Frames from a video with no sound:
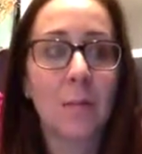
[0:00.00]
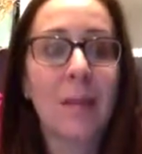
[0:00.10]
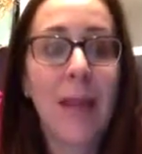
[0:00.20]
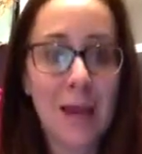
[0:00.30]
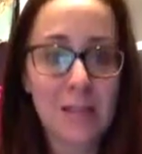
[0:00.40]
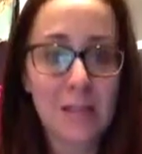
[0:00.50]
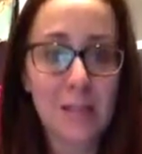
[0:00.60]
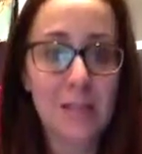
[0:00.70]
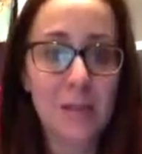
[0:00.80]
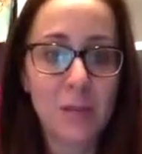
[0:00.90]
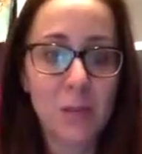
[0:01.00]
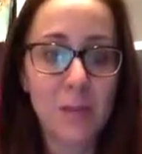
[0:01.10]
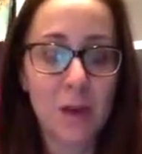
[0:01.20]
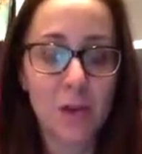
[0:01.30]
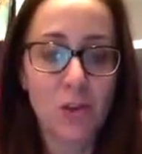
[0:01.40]
Cassie, the speech
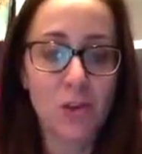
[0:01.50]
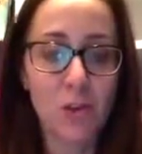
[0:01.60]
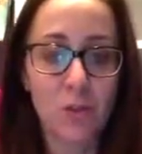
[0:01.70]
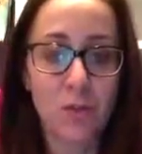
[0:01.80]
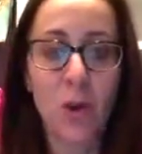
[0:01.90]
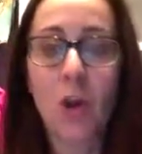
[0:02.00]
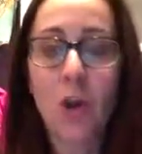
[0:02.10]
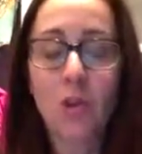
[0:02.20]
pathologist surfer.